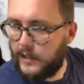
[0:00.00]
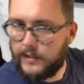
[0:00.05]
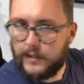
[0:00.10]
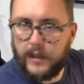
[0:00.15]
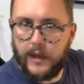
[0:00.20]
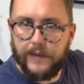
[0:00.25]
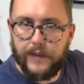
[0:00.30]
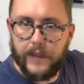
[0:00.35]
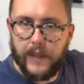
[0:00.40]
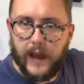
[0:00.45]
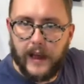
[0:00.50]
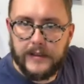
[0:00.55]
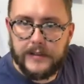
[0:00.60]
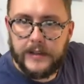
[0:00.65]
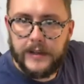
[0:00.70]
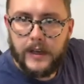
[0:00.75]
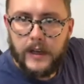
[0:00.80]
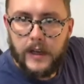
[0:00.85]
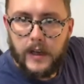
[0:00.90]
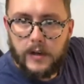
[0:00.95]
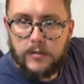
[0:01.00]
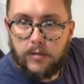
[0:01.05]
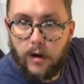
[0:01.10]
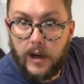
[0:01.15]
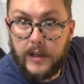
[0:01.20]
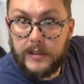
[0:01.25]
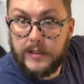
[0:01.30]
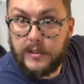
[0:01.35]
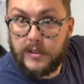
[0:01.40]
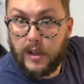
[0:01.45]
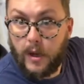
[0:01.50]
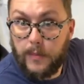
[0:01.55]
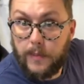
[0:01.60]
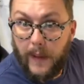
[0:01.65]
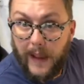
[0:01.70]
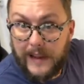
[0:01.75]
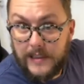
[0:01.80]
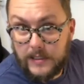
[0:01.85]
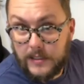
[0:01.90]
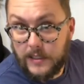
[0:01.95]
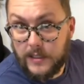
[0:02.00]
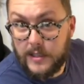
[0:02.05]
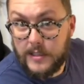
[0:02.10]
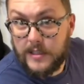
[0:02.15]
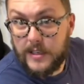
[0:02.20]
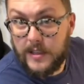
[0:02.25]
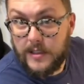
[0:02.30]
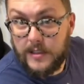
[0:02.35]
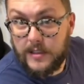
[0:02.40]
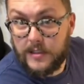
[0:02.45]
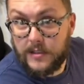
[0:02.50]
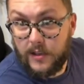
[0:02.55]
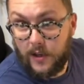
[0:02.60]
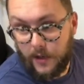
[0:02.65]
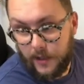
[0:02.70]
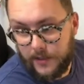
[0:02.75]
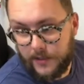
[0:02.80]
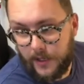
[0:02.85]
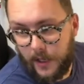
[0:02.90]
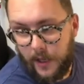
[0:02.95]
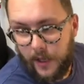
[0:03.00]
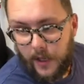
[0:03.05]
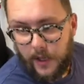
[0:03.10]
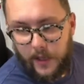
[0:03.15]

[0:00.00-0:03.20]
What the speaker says: enough of that. Right, so back to the synthesizer.